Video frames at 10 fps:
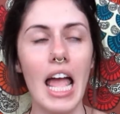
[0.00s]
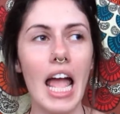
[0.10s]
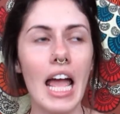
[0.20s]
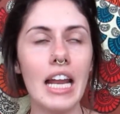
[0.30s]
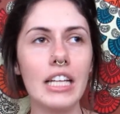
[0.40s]

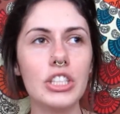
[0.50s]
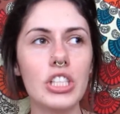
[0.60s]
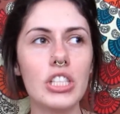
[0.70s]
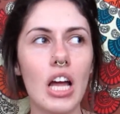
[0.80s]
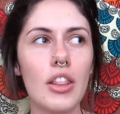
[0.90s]
And I
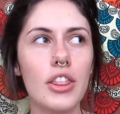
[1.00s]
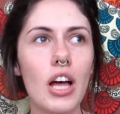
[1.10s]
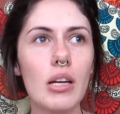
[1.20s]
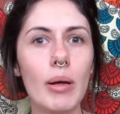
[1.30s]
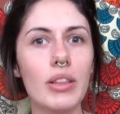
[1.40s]
just
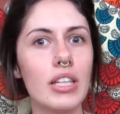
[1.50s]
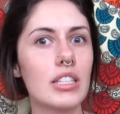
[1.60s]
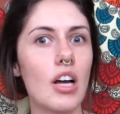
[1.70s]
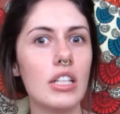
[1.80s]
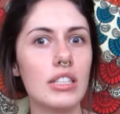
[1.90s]
thought about this
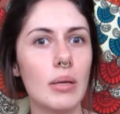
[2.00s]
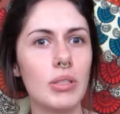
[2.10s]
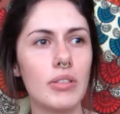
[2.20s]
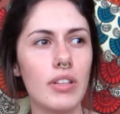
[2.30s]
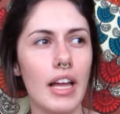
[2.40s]
concept
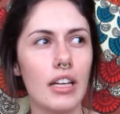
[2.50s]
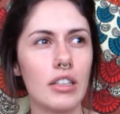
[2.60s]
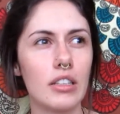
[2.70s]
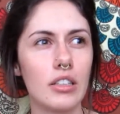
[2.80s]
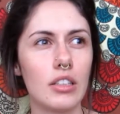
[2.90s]
of like,
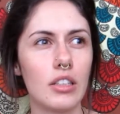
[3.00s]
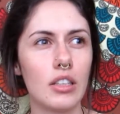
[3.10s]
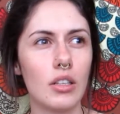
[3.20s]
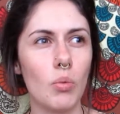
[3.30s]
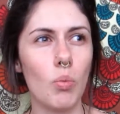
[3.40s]

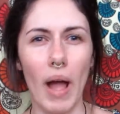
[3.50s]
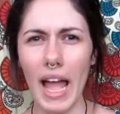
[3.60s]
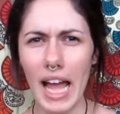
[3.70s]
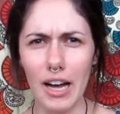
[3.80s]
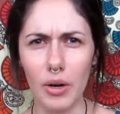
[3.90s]

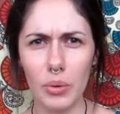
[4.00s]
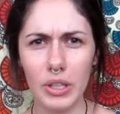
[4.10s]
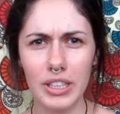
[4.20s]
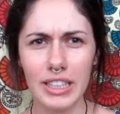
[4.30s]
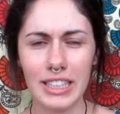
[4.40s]
wow,
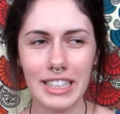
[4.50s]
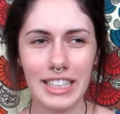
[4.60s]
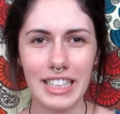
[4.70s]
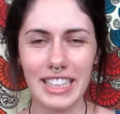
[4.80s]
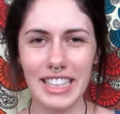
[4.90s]

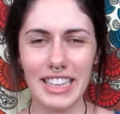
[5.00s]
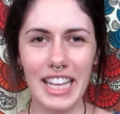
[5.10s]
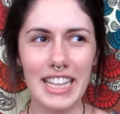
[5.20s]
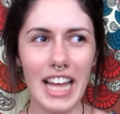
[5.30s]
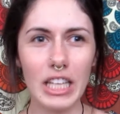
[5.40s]

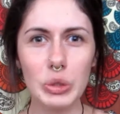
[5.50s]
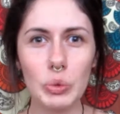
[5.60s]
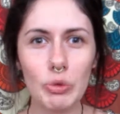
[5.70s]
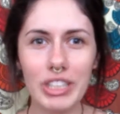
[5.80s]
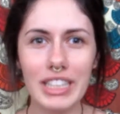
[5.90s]
like that's
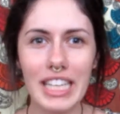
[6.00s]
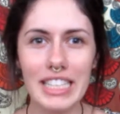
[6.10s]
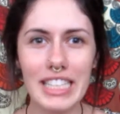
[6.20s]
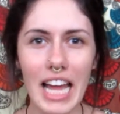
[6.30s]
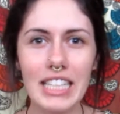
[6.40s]
really
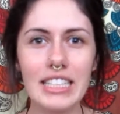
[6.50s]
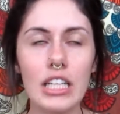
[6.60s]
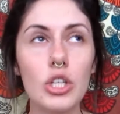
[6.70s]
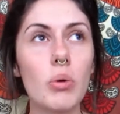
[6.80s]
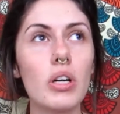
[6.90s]
intense.
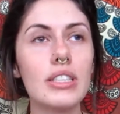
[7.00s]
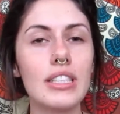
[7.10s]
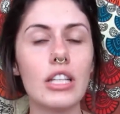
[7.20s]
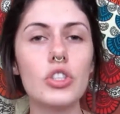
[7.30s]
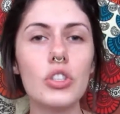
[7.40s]
Like, you are
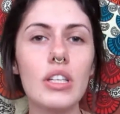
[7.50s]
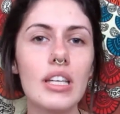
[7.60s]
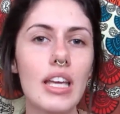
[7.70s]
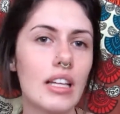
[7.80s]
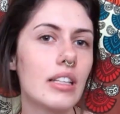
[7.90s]
essentially
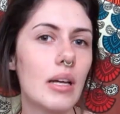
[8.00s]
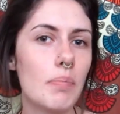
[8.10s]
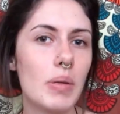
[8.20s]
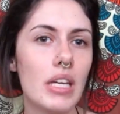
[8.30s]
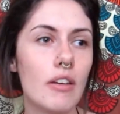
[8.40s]
killing a
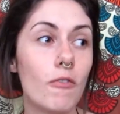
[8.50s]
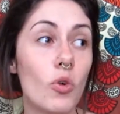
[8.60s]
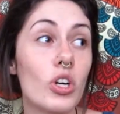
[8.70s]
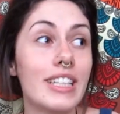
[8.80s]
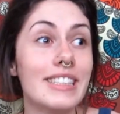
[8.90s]
being
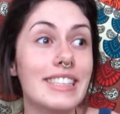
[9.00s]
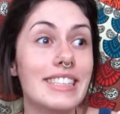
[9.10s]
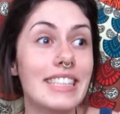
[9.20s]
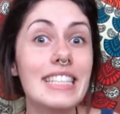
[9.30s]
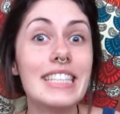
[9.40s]
for
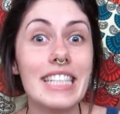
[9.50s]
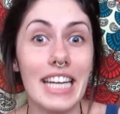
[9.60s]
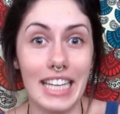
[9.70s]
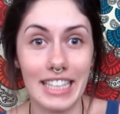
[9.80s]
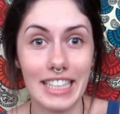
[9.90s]

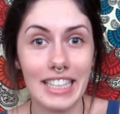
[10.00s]
existing.